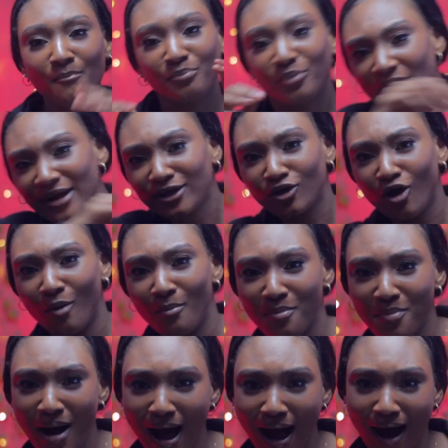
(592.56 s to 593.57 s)
Break your
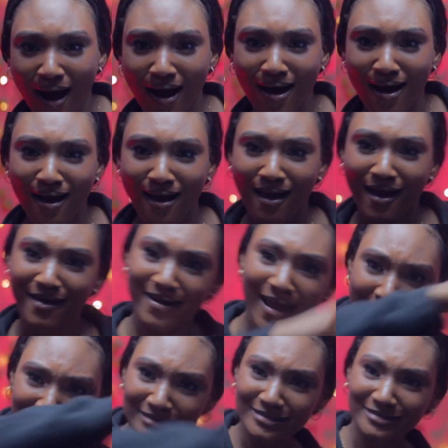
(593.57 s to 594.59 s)
back.
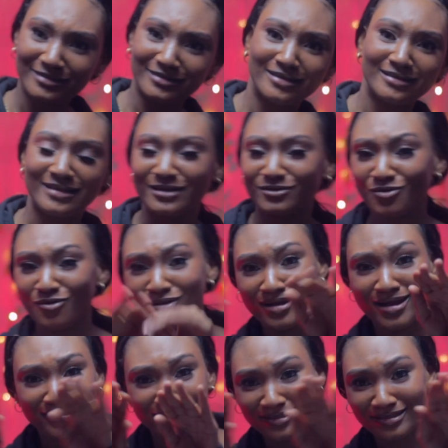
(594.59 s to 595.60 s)
Get this, there's no
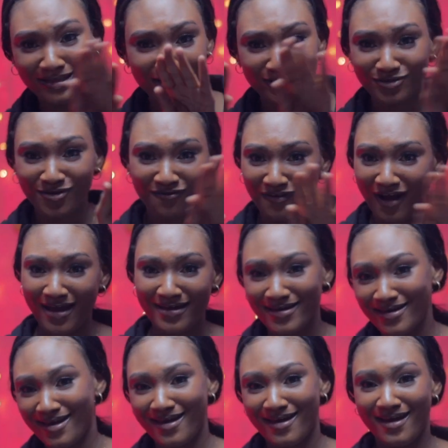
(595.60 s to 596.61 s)
laziness over
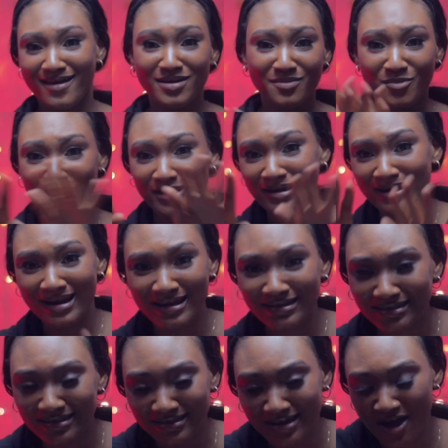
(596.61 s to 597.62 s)
here. Anybody
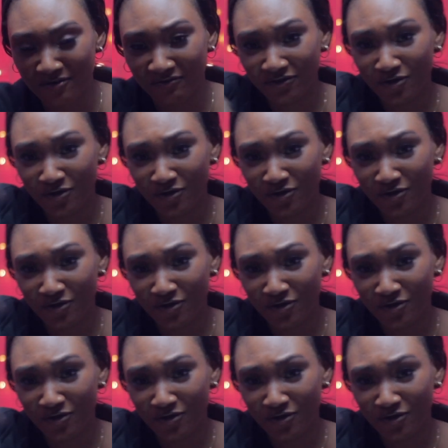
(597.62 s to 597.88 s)
lazy here?